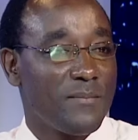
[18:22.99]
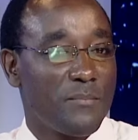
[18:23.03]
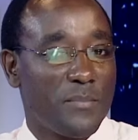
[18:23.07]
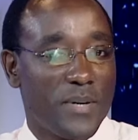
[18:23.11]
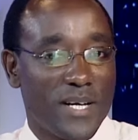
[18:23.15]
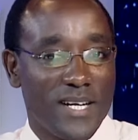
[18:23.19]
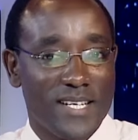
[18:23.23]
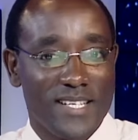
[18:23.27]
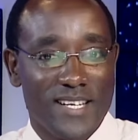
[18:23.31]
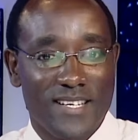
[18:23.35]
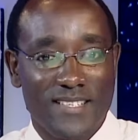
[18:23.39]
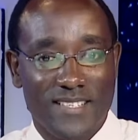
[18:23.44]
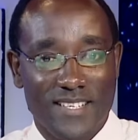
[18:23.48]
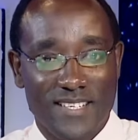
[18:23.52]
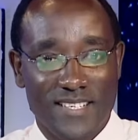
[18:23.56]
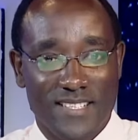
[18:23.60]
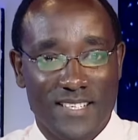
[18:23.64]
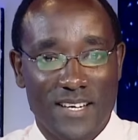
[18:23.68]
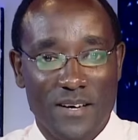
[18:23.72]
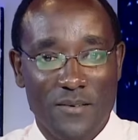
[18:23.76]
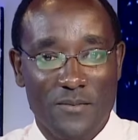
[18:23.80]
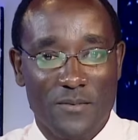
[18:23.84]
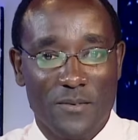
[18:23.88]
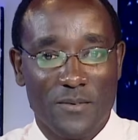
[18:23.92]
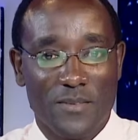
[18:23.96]
parasite
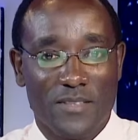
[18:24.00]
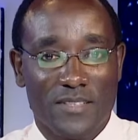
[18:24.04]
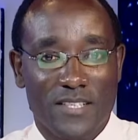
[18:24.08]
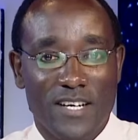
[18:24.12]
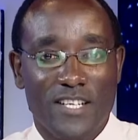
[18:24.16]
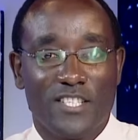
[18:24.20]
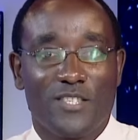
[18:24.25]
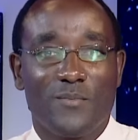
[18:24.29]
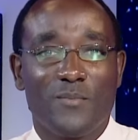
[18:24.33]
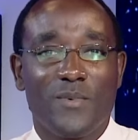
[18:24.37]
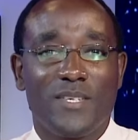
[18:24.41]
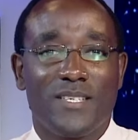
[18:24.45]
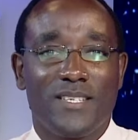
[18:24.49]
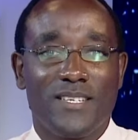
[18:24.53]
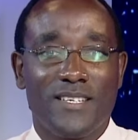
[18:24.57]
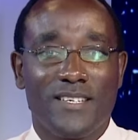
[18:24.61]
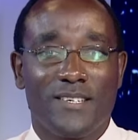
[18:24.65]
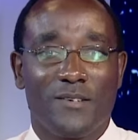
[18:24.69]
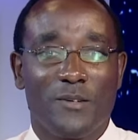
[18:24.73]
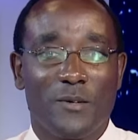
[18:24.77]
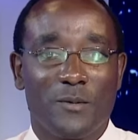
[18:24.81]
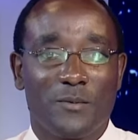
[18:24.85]
reservoir, transmitting